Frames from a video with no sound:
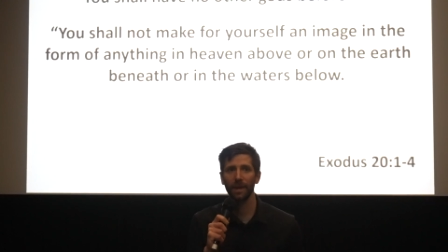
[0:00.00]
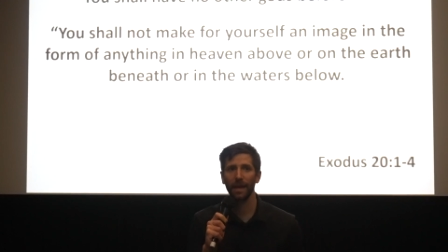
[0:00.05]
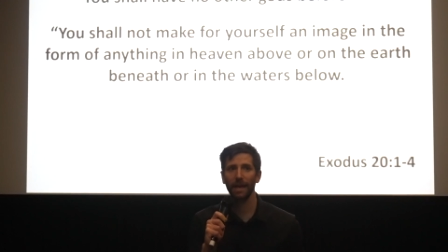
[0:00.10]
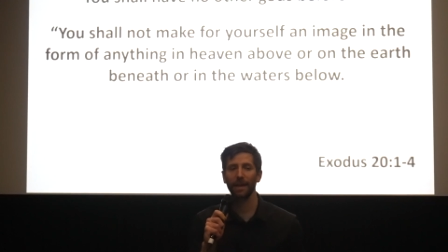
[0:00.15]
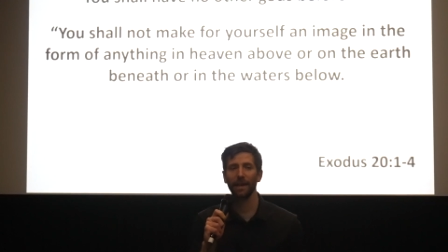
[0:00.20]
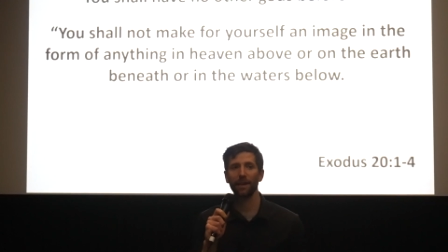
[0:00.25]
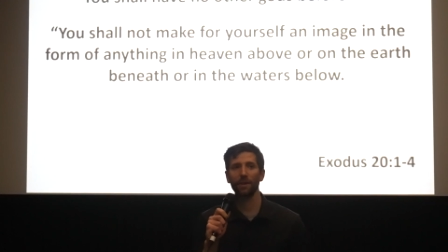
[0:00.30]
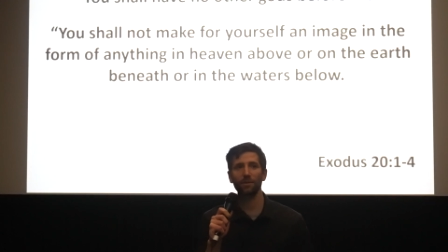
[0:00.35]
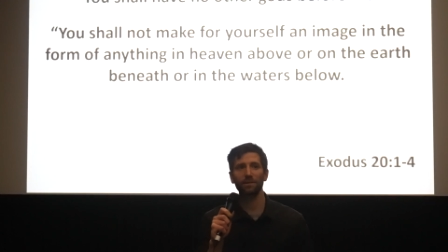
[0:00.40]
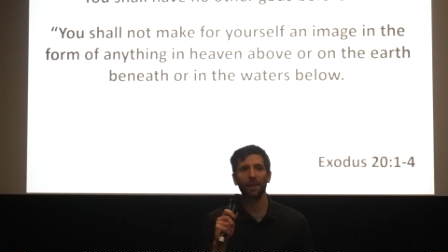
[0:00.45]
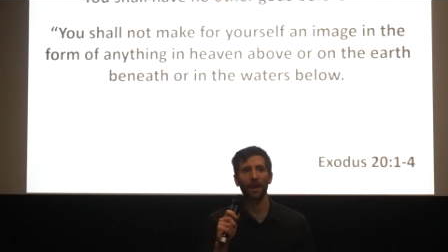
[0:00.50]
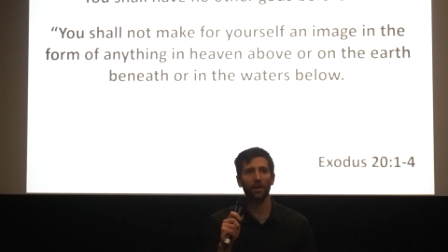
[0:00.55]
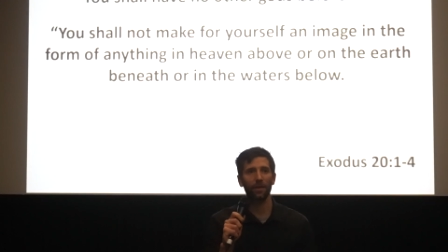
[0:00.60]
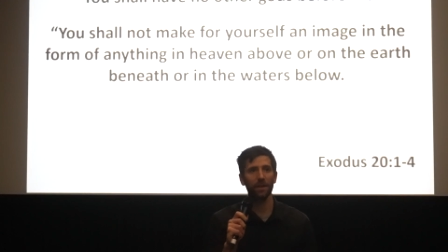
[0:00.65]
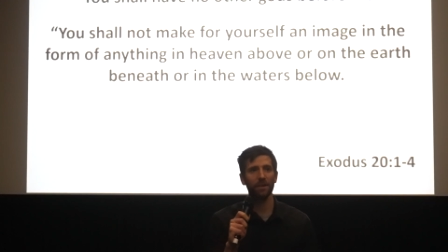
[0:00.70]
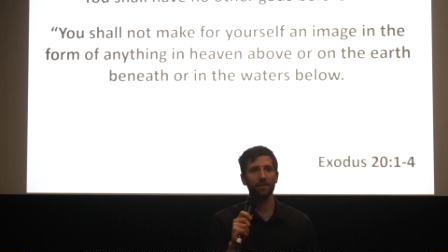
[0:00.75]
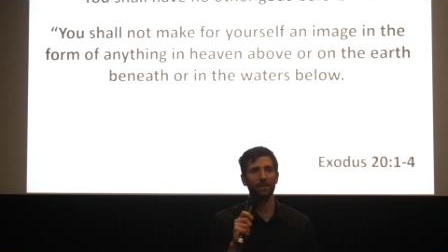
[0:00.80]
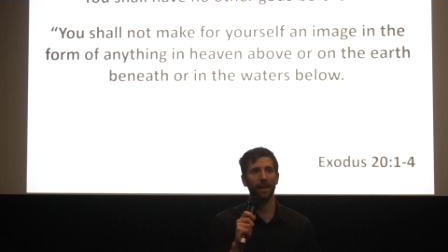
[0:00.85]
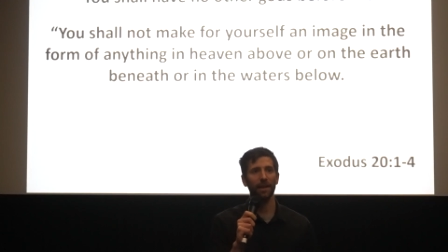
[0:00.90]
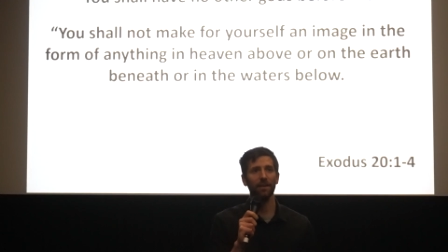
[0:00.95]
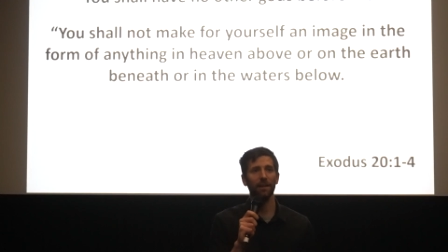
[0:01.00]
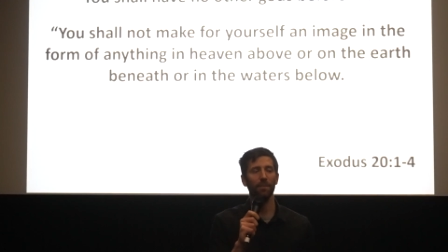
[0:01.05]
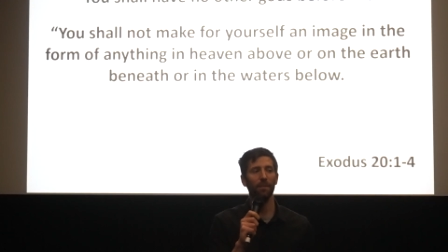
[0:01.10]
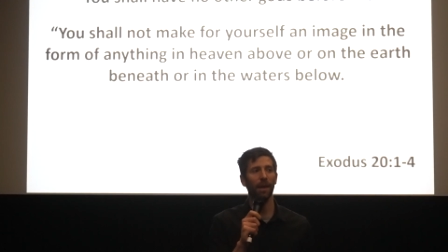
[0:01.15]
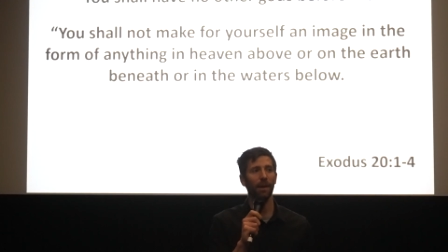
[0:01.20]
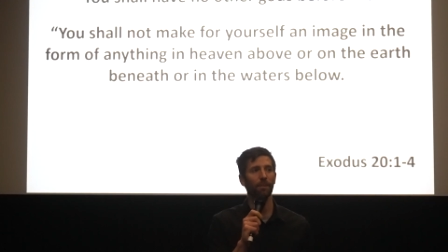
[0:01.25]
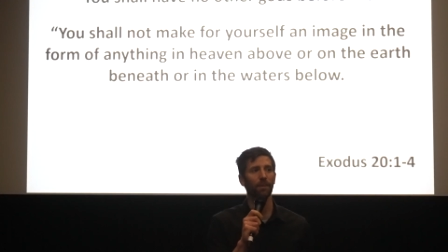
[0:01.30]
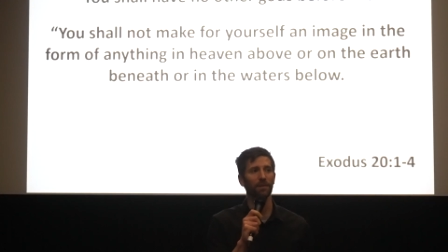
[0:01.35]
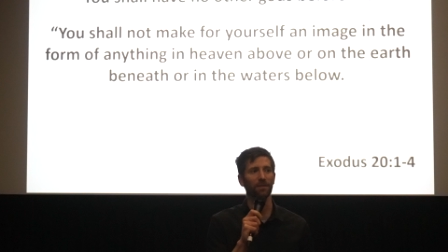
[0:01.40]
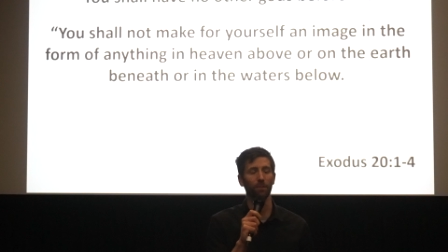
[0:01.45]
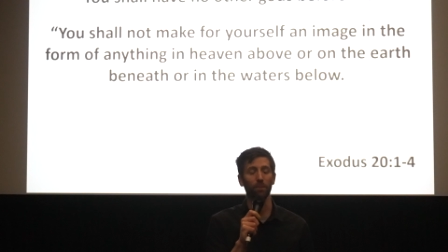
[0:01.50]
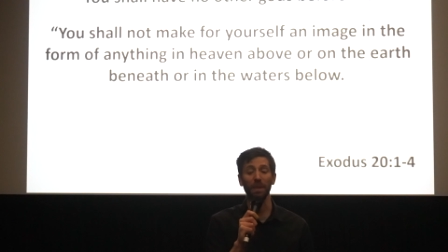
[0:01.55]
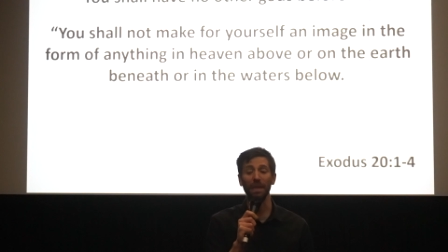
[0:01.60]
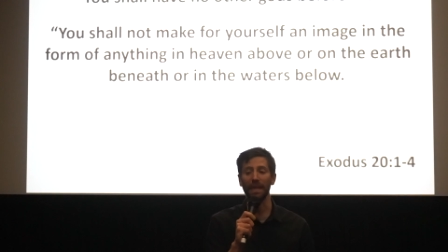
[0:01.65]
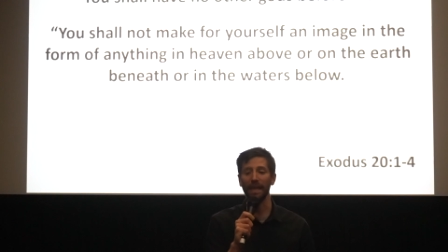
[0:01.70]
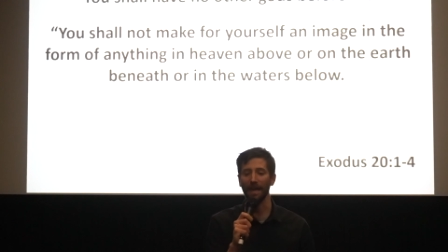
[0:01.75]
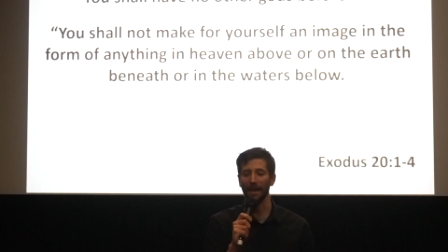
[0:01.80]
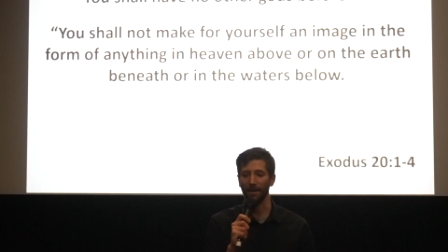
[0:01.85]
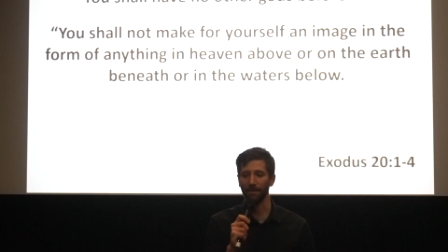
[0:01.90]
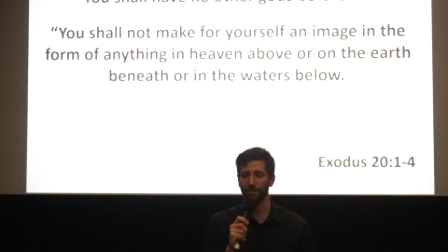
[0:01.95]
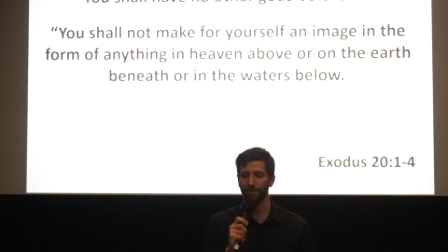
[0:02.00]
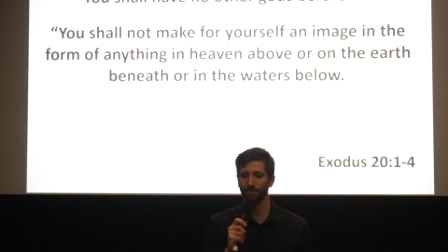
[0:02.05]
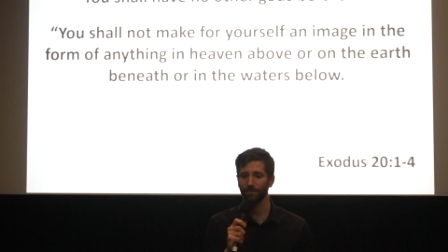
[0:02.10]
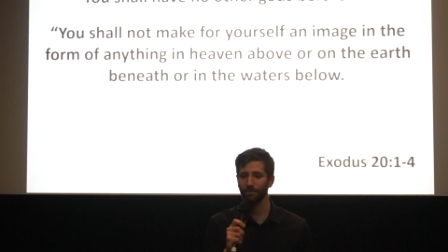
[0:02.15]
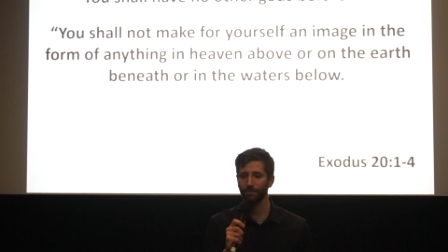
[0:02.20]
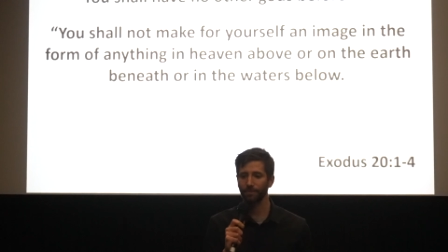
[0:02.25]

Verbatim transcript: And here's how these 10 commandments begin.